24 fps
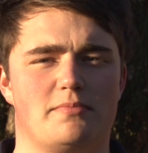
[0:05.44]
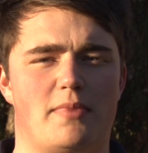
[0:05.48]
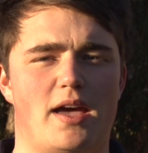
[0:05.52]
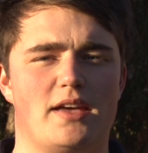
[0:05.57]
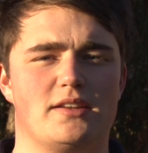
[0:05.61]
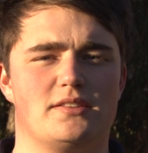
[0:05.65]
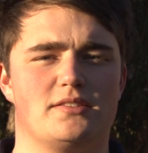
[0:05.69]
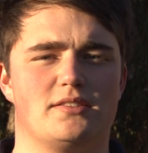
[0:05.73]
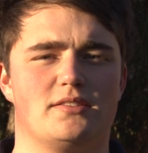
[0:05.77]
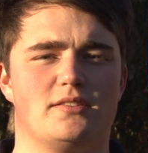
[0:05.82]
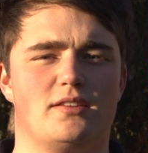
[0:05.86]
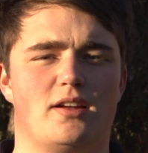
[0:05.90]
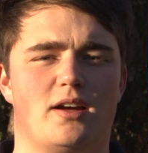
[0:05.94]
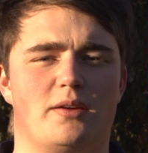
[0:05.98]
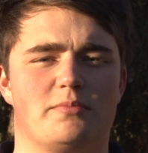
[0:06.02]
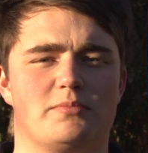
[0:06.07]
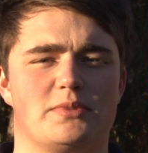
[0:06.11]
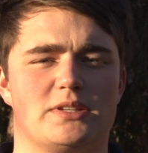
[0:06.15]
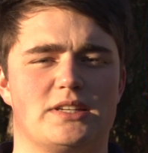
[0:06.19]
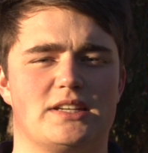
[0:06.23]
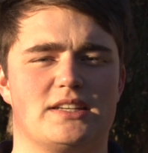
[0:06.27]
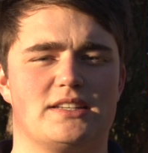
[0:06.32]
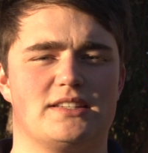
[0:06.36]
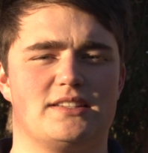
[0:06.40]
Mason.
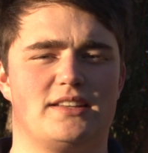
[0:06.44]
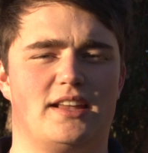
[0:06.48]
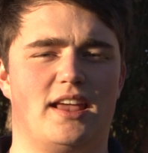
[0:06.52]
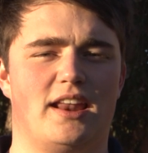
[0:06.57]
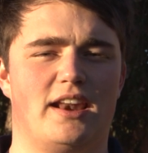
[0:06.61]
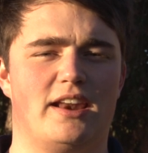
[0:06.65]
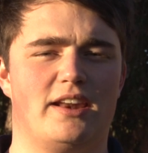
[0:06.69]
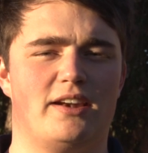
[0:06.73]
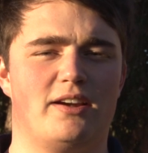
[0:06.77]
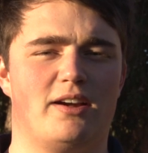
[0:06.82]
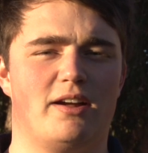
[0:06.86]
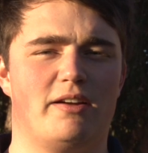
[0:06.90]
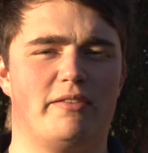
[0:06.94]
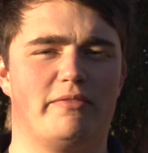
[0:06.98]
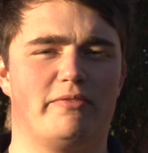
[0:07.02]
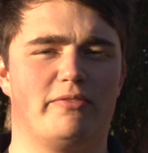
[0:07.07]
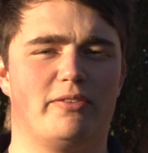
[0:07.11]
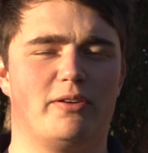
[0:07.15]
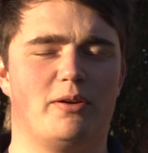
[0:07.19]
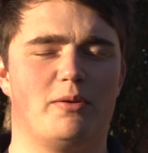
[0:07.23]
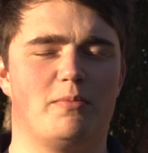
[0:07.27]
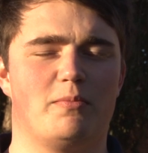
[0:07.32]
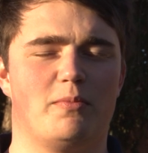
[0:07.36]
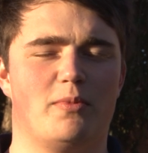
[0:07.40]
I'm 16 and I'm
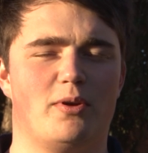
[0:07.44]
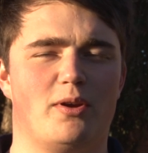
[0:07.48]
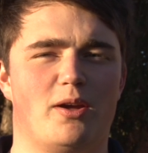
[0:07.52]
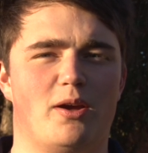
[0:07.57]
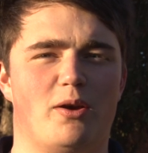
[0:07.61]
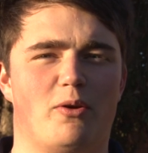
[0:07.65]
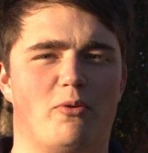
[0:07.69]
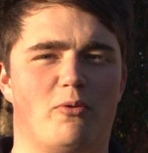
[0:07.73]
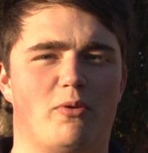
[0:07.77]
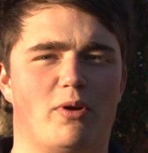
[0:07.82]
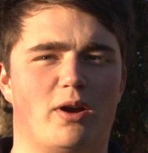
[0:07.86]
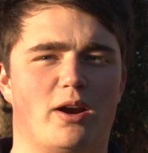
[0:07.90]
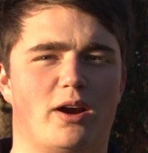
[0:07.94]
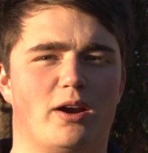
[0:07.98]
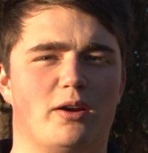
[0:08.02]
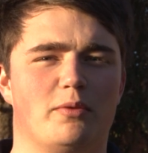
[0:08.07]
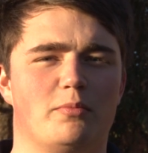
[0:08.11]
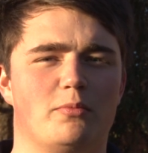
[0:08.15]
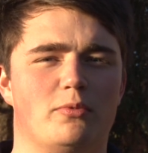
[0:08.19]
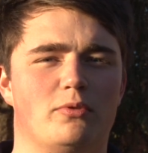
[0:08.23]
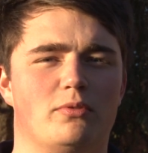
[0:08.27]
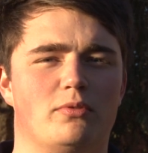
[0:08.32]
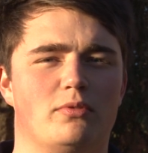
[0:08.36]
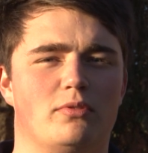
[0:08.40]
from
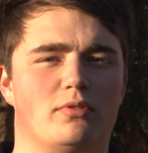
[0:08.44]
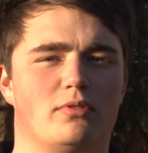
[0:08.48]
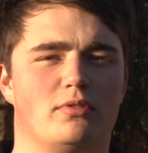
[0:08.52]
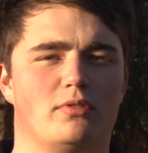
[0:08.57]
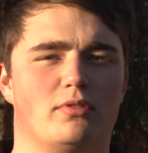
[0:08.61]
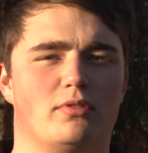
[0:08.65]
Werrimull.